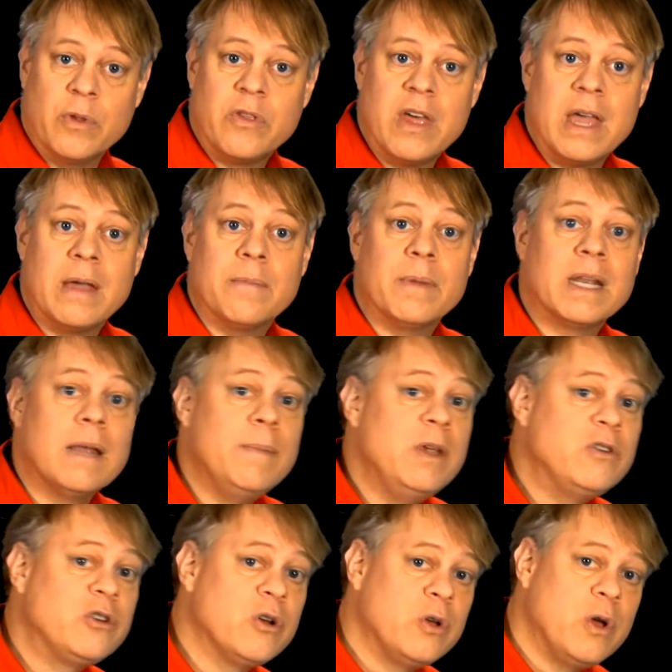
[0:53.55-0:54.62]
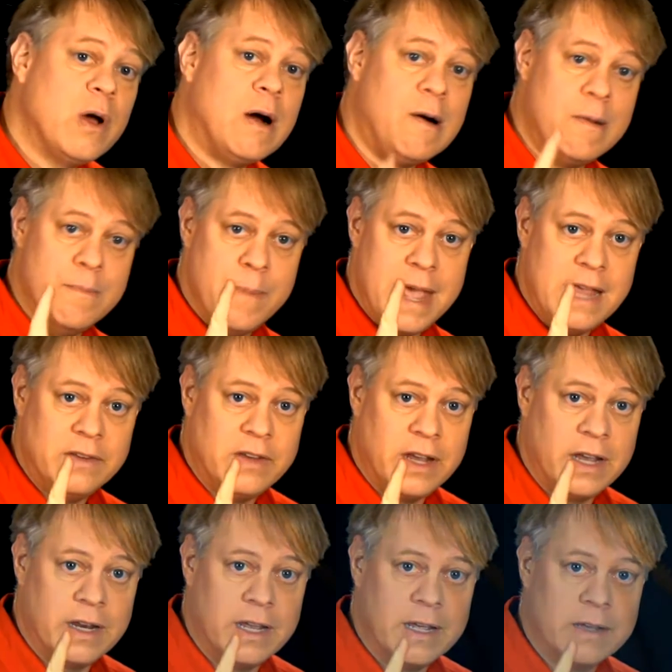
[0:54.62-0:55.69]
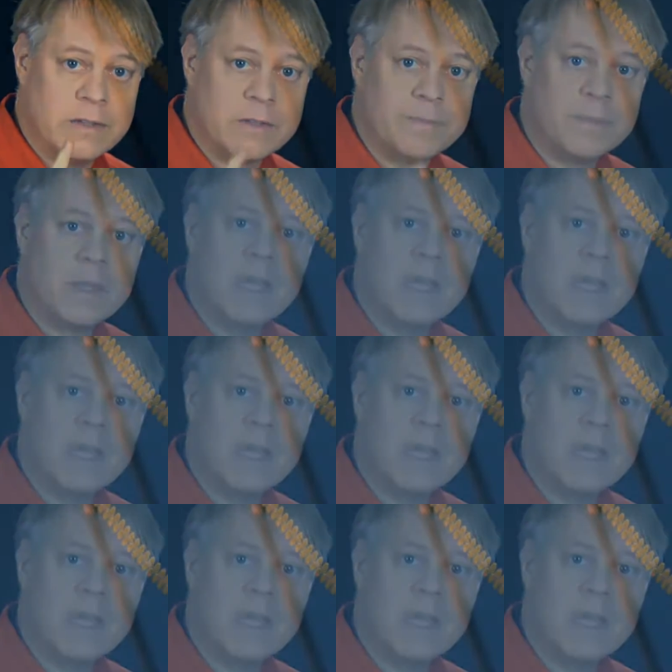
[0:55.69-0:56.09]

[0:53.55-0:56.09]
thing, but let me show you how amazing it is.